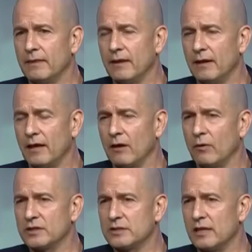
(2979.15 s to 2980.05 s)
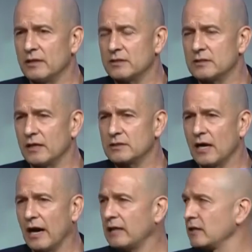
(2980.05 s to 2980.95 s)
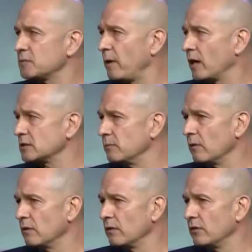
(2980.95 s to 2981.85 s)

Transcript: I want to say this as kindly as possible,